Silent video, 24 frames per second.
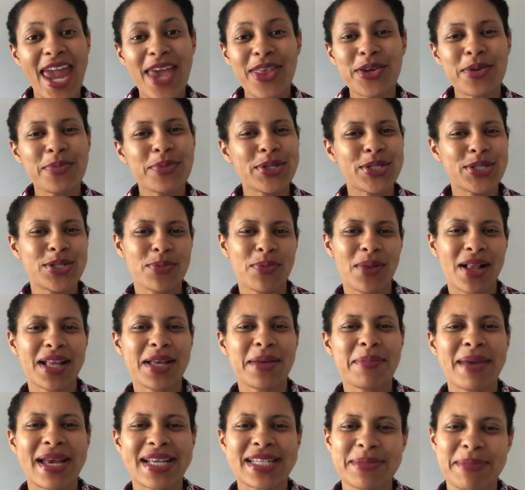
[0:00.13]
there, BookTube.
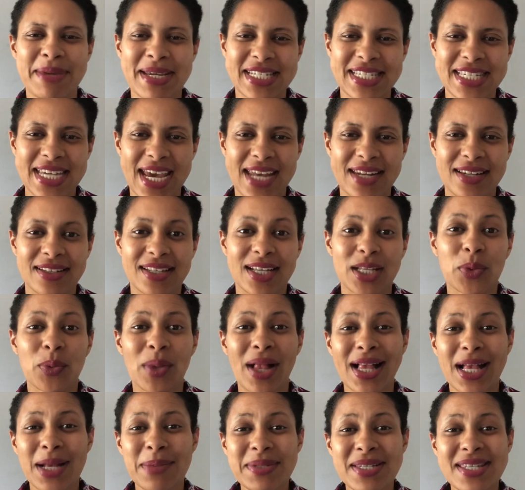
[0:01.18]
Welcome back to my channel and
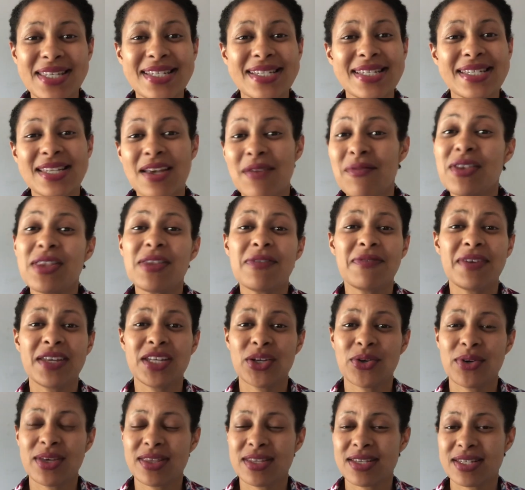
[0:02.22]
welcome to the seventh
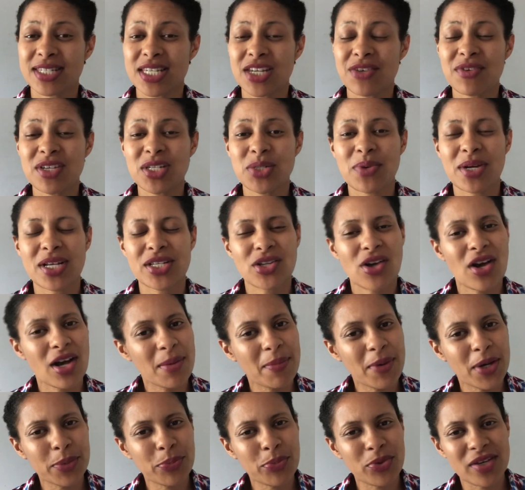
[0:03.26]
video in the series where I talk
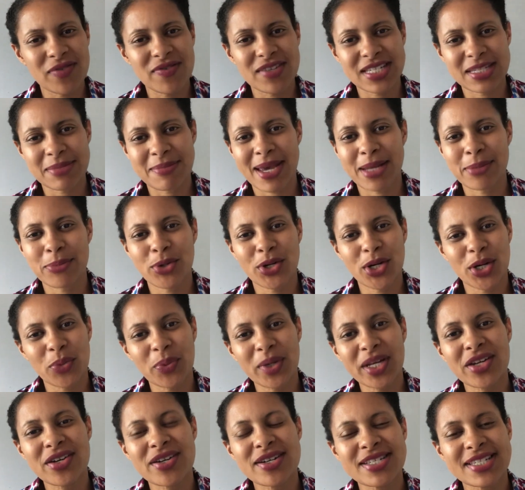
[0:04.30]
about previous Man Booker
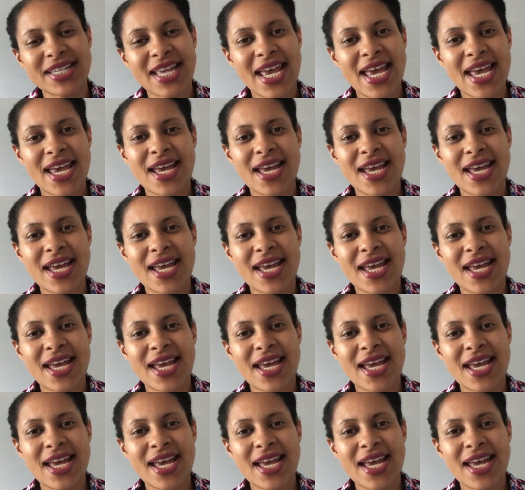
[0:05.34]
winners.